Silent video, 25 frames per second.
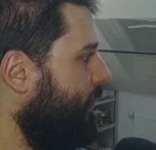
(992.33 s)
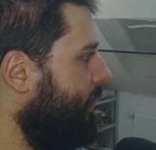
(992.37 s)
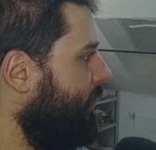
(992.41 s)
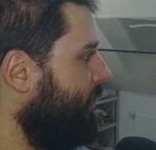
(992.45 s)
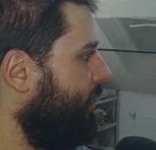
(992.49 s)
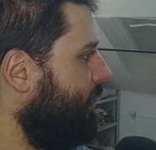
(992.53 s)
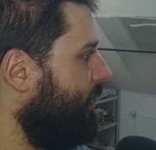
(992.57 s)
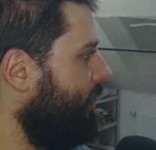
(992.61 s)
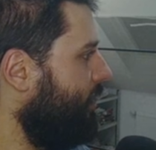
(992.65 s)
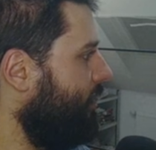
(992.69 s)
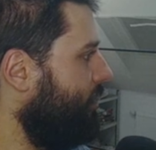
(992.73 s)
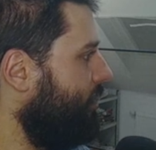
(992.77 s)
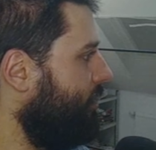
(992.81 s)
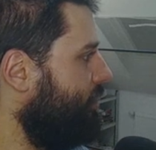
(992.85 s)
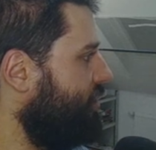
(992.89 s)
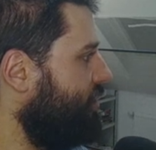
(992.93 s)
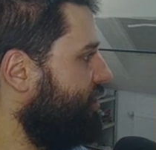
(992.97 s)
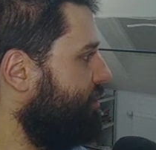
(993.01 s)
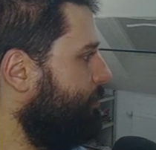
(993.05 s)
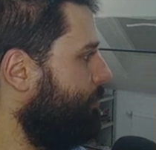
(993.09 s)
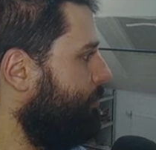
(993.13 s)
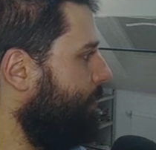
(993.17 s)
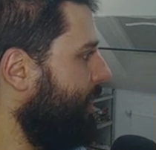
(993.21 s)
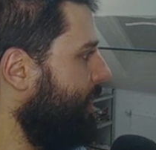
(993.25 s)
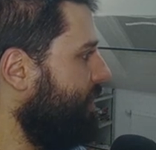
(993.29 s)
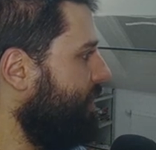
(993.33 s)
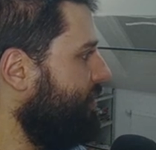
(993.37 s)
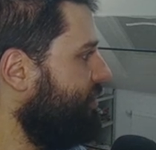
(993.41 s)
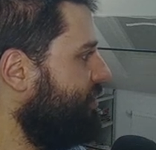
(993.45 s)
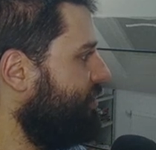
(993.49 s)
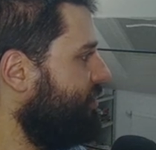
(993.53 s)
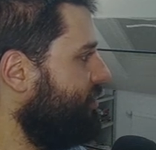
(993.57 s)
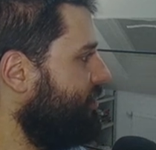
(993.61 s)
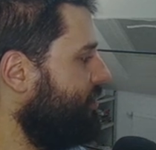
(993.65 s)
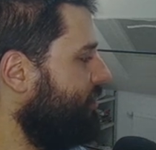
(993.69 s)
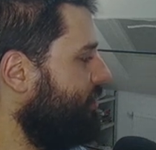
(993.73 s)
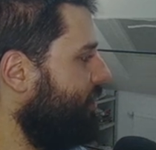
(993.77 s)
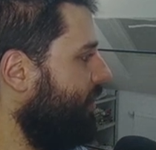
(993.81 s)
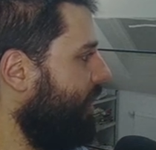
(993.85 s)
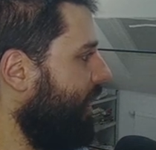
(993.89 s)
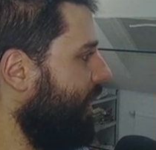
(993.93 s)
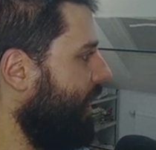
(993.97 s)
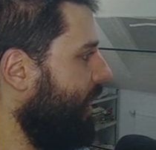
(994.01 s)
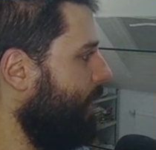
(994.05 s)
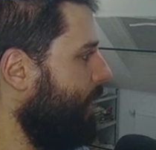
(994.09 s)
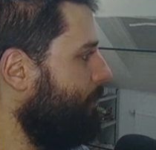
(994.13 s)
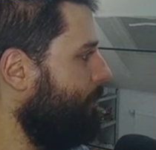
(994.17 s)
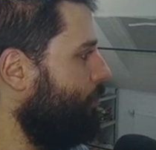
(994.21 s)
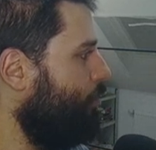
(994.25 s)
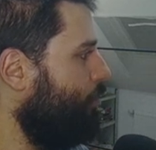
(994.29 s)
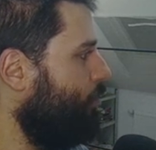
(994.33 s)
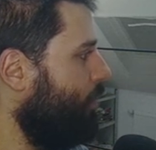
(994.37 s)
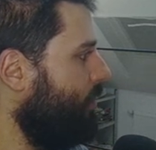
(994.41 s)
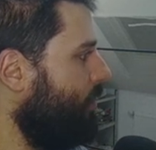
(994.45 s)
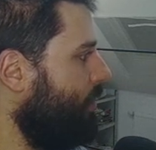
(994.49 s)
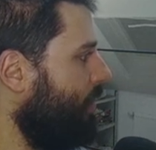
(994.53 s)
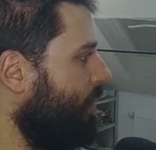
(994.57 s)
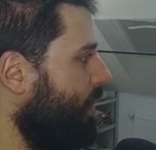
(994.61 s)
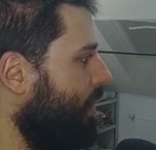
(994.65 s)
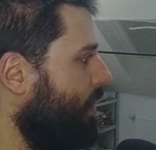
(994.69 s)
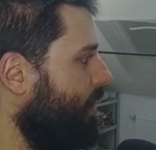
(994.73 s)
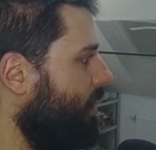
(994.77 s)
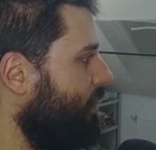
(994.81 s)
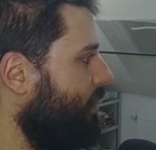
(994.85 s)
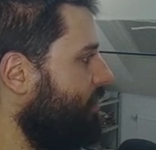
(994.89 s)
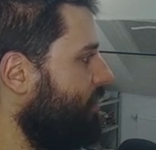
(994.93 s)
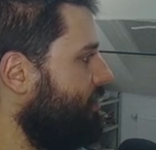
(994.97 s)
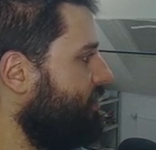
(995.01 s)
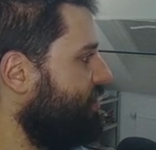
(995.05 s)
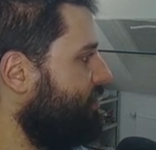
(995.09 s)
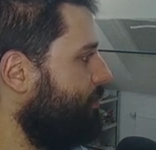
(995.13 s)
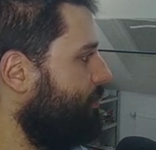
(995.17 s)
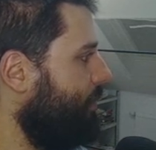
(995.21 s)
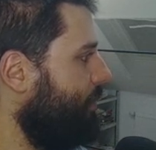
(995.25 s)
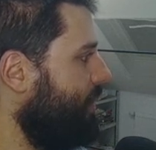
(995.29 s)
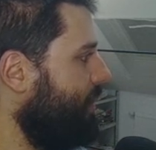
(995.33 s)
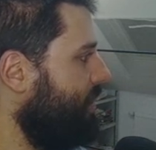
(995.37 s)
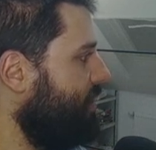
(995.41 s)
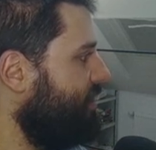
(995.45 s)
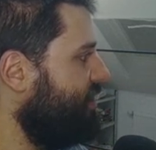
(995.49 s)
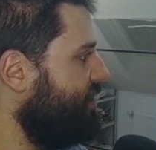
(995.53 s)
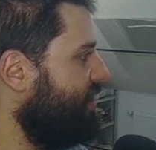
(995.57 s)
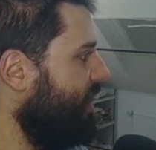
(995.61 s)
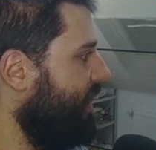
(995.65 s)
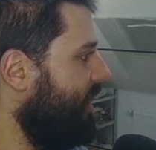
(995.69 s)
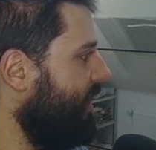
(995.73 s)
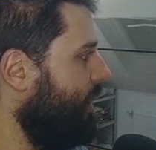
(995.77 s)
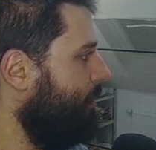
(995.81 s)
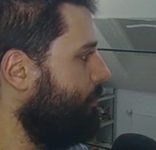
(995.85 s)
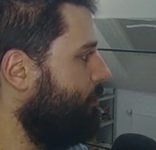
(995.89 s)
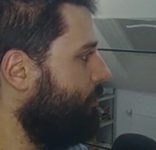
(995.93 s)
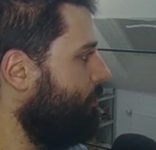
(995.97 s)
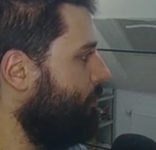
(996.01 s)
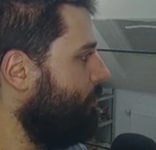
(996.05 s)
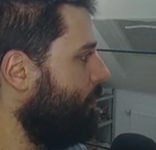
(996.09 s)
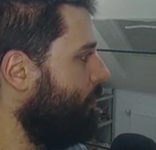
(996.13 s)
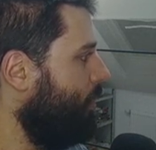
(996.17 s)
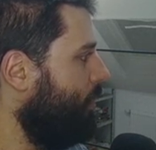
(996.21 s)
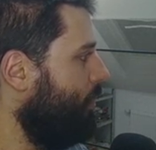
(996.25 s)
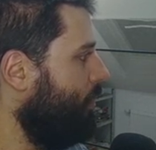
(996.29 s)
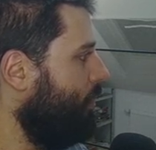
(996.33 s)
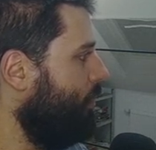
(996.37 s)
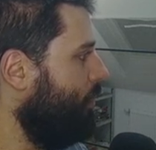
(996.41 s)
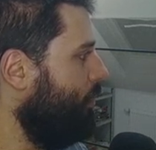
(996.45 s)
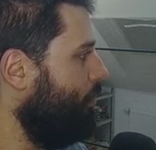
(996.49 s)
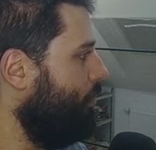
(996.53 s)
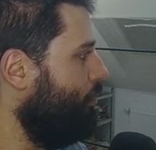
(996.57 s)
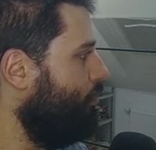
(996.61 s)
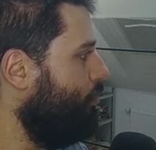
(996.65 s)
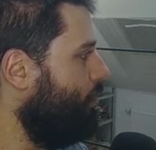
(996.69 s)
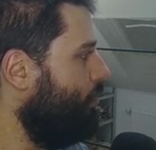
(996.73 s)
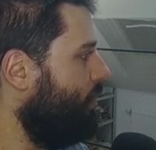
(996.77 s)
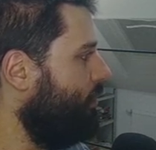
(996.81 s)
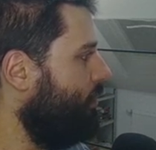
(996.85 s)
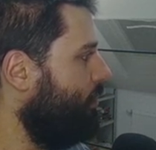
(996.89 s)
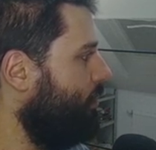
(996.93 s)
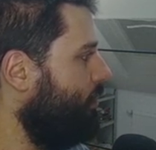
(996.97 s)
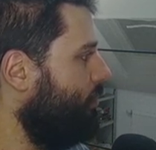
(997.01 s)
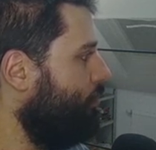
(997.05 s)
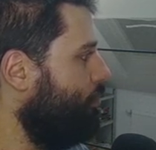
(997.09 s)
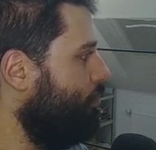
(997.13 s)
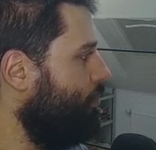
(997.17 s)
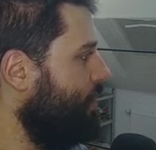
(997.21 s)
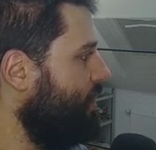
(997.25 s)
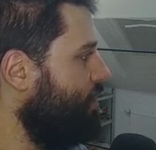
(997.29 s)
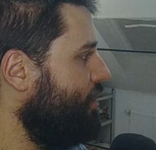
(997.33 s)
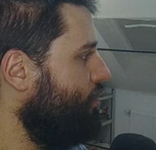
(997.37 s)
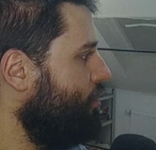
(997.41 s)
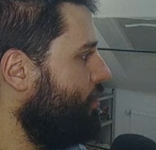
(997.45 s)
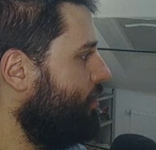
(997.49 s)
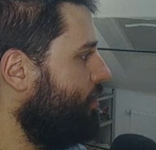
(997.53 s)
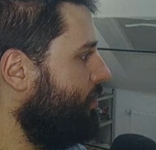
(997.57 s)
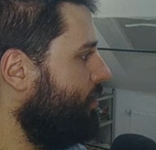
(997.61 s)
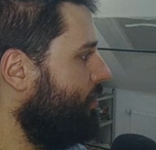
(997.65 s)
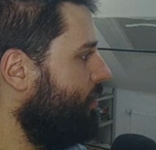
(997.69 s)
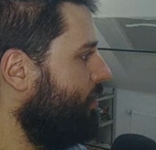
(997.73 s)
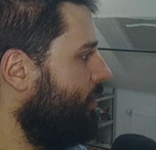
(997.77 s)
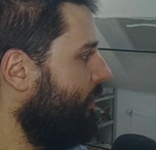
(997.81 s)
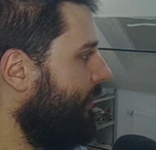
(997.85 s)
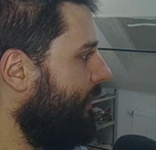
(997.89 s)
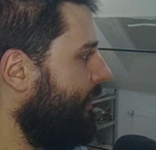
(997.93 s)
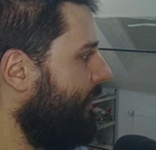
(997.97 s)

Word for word: uh, space m run line, space m run region,